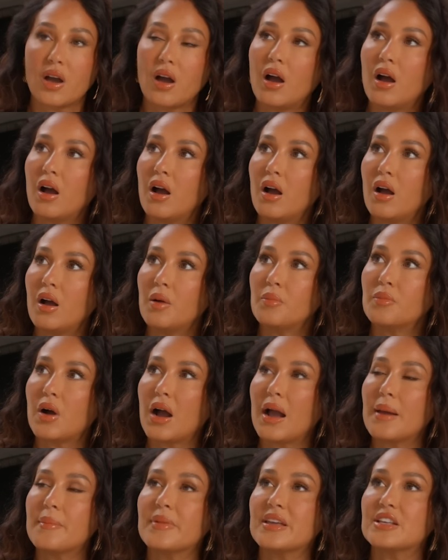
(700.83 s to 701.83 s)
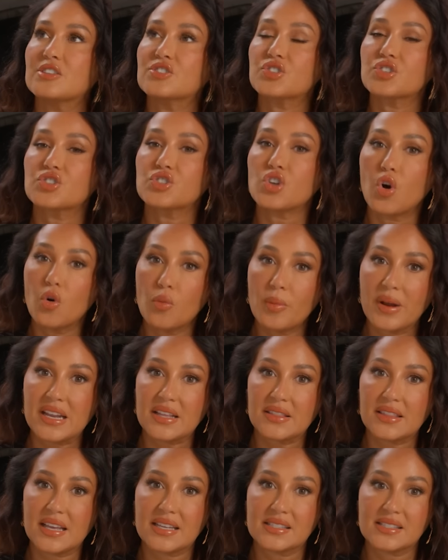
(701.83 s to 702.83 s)
Um, I mean, so
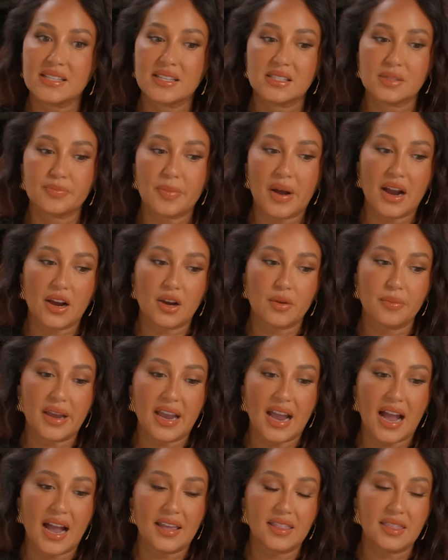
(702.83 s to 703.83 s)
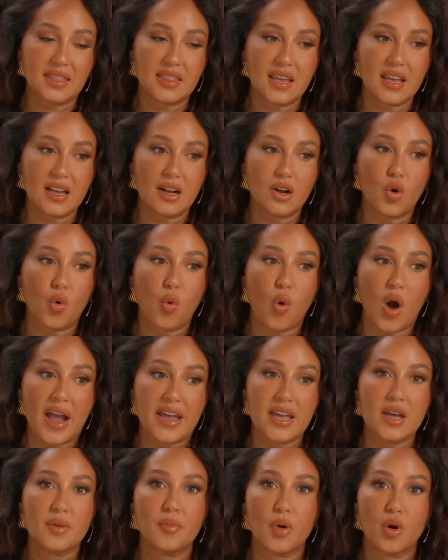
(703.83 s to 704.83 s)
many things inspire me. I think
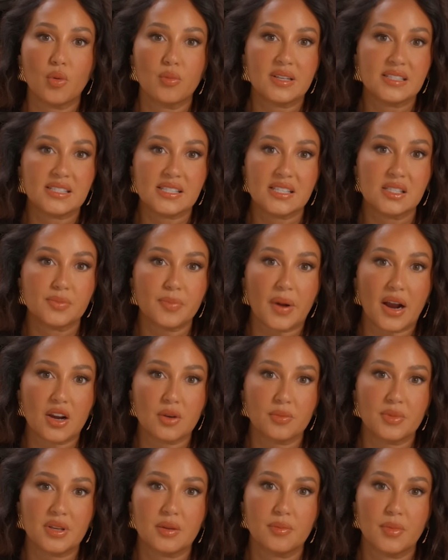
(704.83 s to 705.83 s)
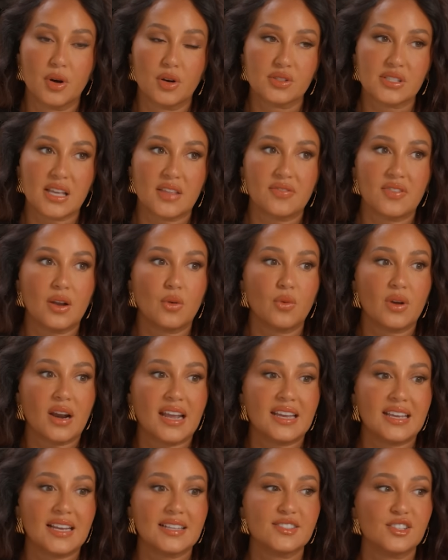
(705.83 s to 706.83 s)
quiet moments inspire me the most. I think when
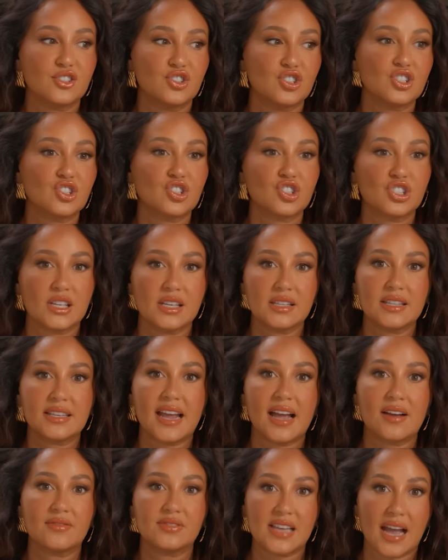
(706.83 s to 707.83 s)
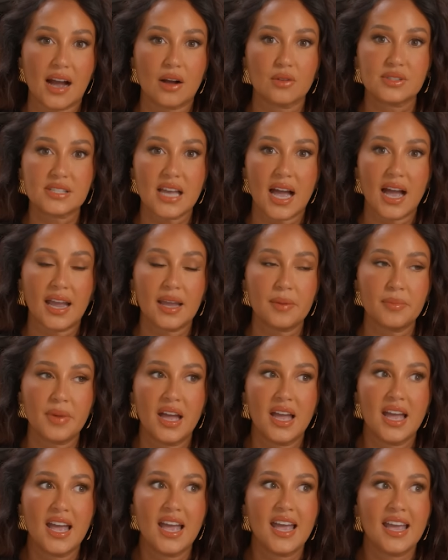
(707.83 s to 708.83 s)
I get to just chill and have downtime
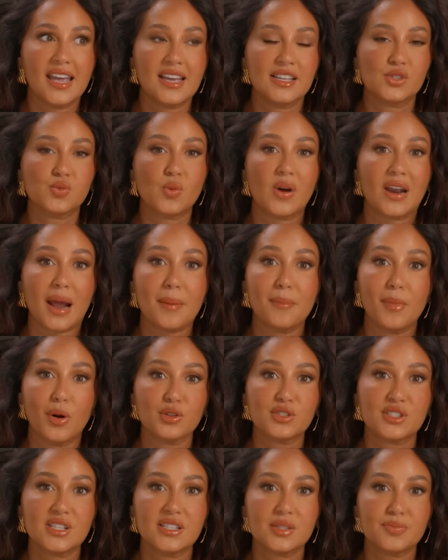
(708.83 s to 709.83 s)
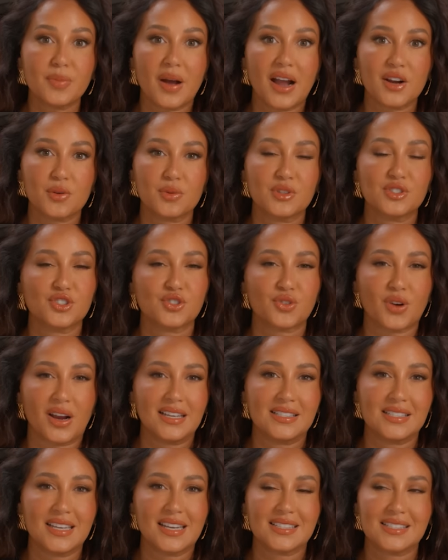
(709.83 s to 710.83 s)
is when I'm most inspired, which is
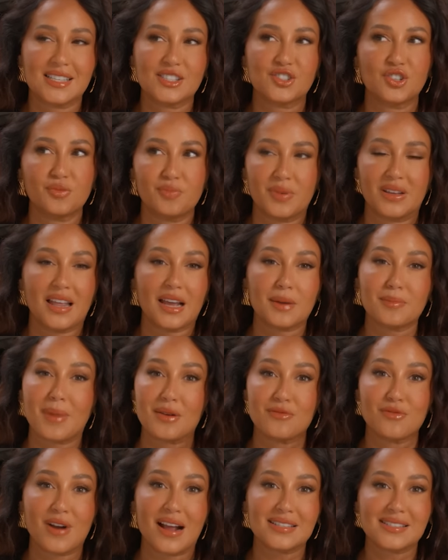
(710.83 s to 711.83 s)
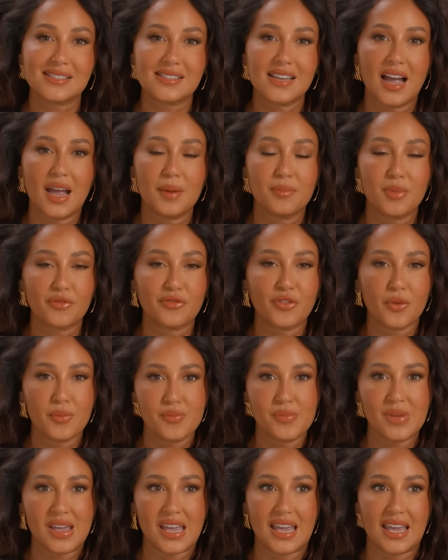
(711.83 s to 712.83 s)
crazy because it should be like my rest time. But for
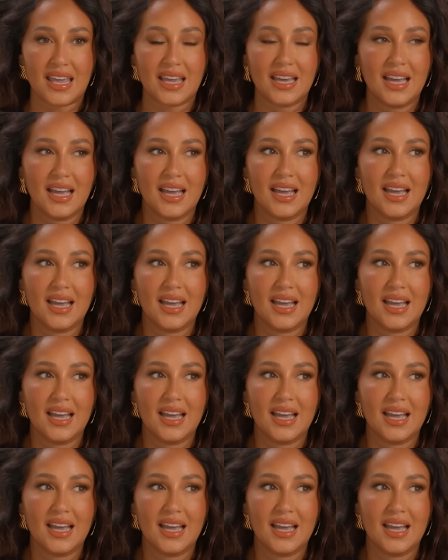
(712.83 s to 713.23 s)
me,